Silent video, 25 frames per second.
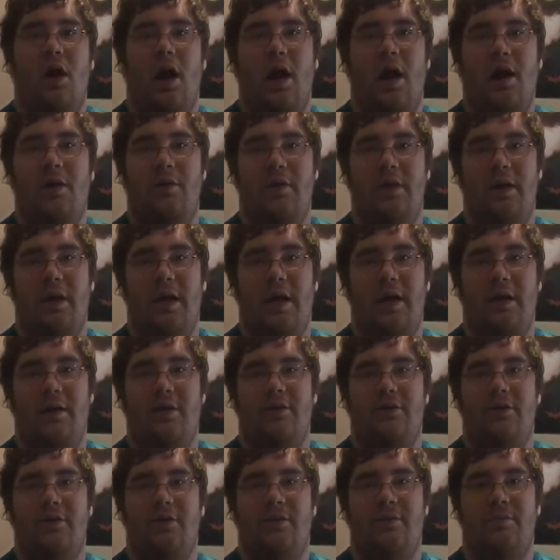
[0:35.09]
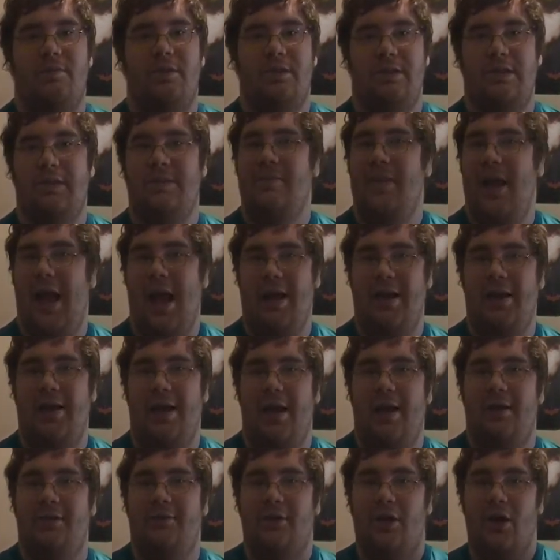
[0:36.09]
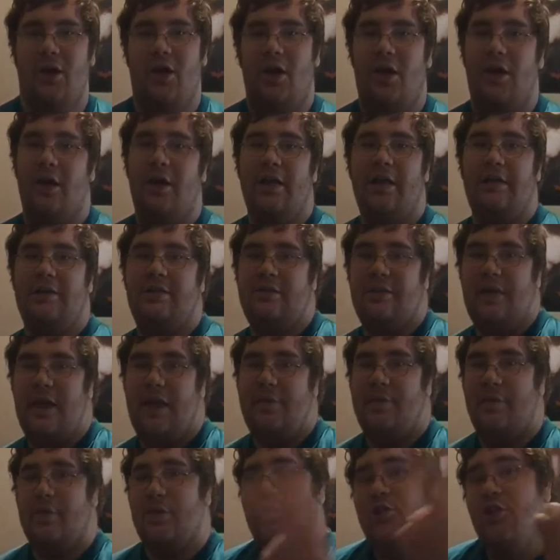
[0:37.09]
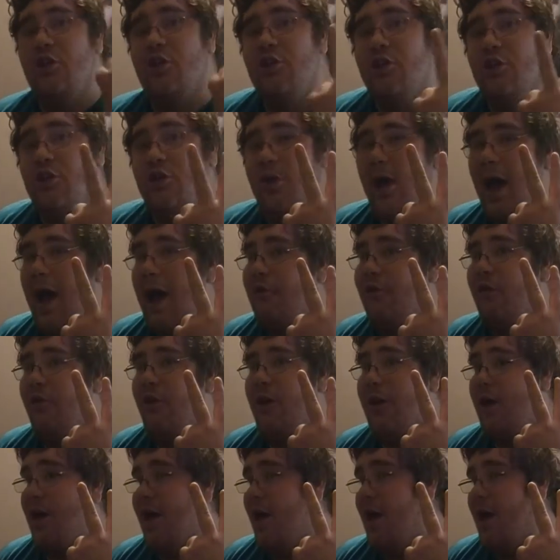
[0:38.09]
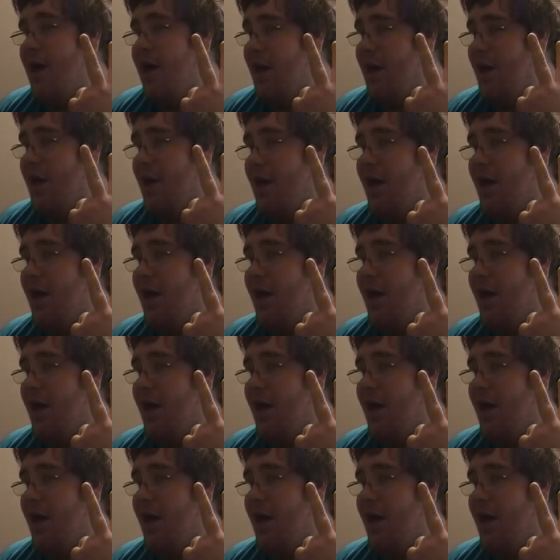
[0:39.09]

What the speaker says: I went ahead and took them to see Madagascar: Escape to Africa.